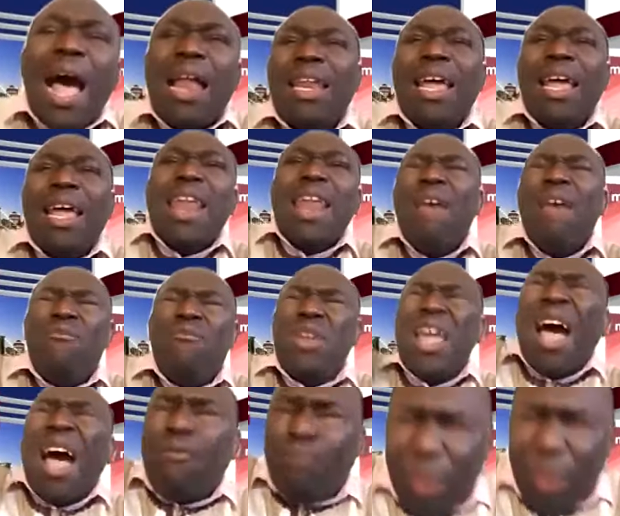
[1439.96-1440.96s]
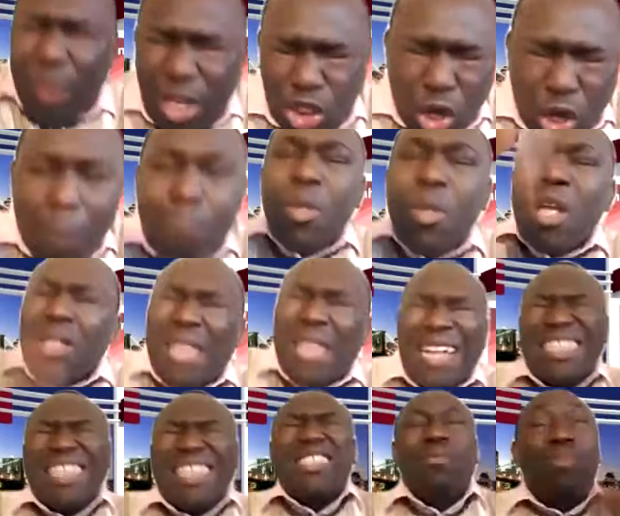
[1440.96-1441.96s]
And then every affliction
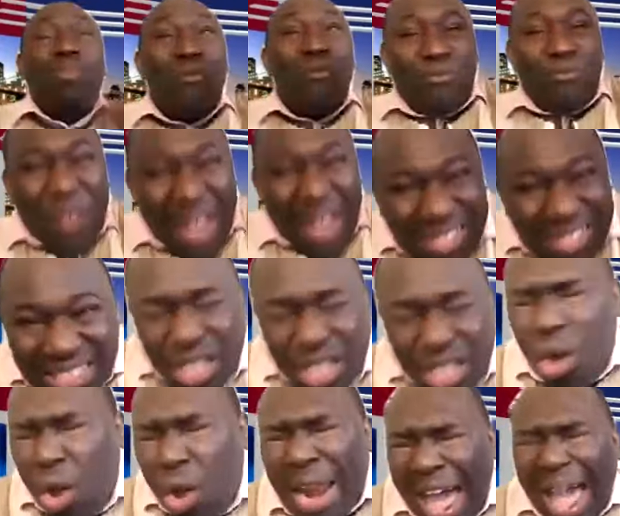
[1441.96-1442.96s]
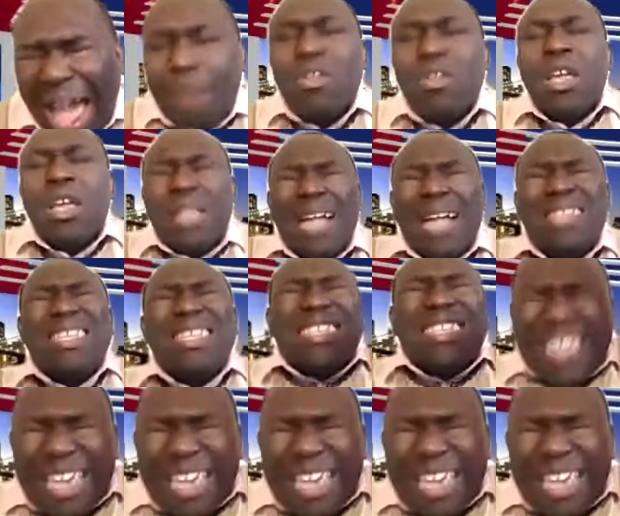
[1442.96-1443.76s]
that is buffeting your life, that is